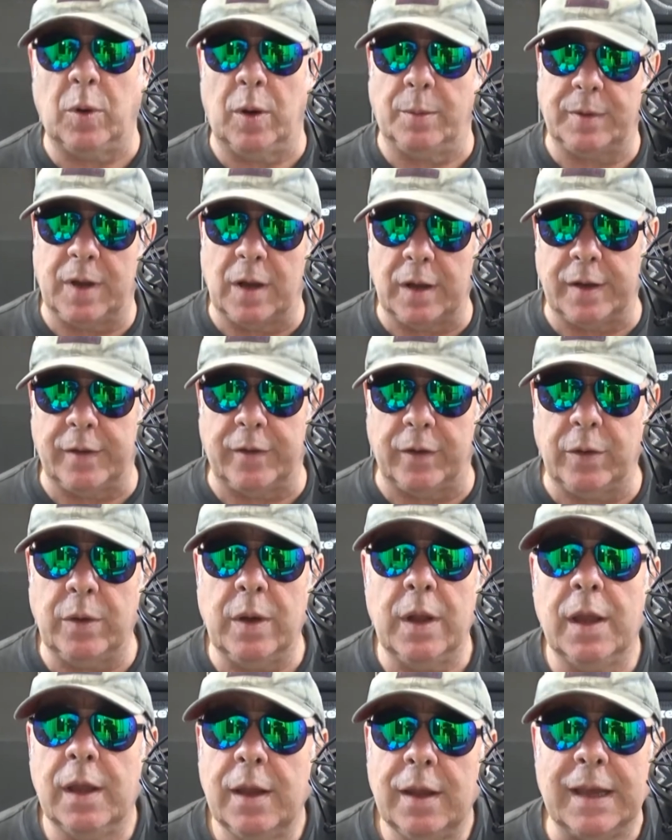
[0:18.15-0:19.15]
What I'm going to do
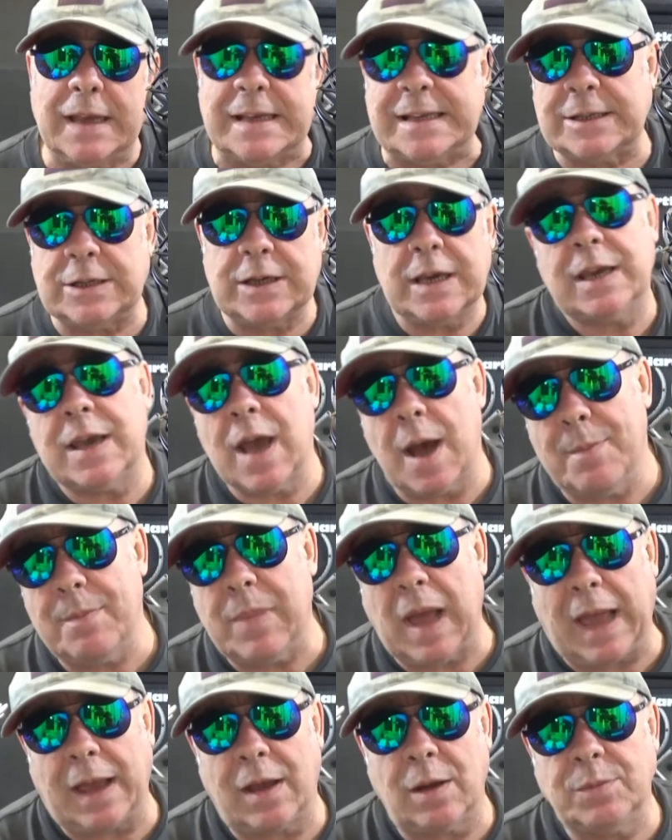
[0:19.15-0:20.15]
is actually
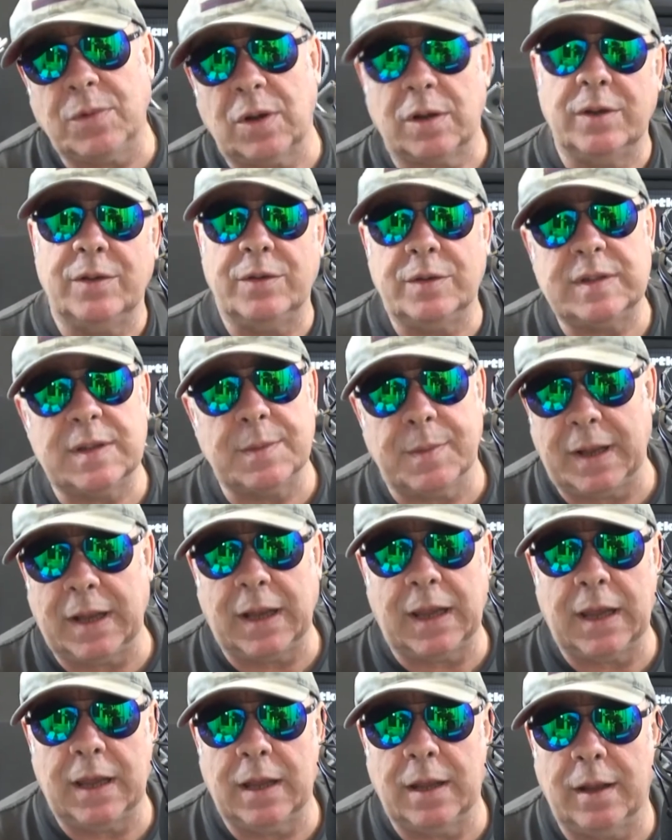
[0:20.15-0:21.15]
cut back. I'm not going to do so
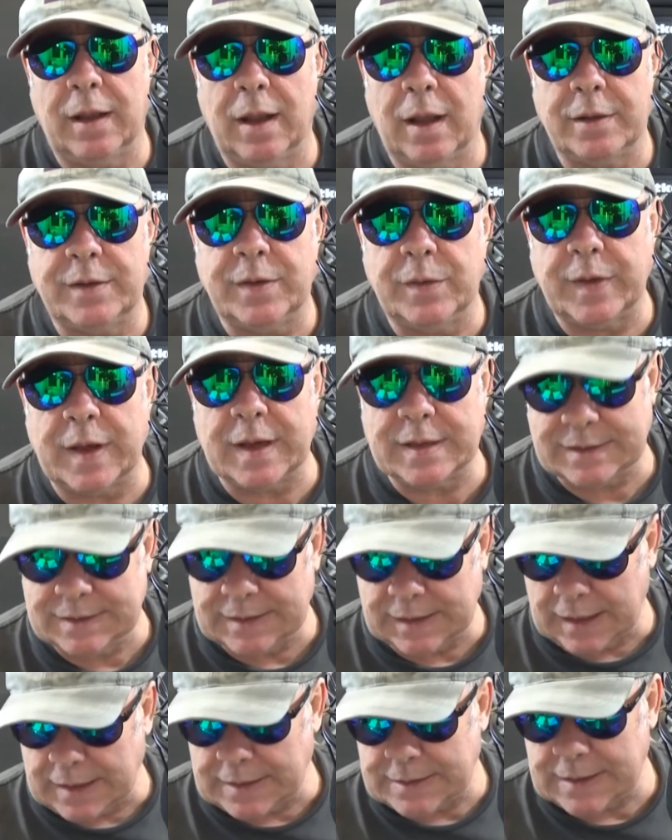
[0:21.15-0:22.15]
many in
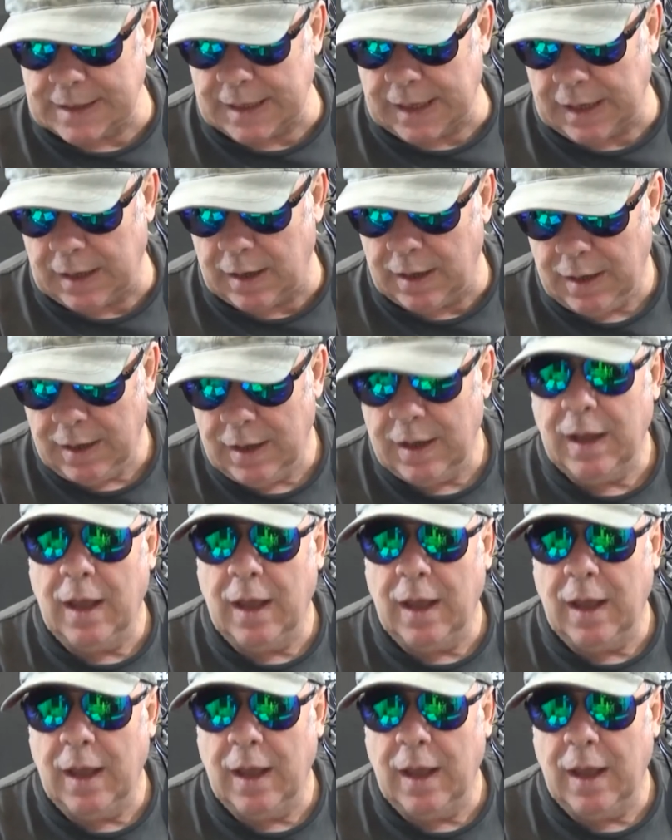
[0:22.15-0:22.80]
2018.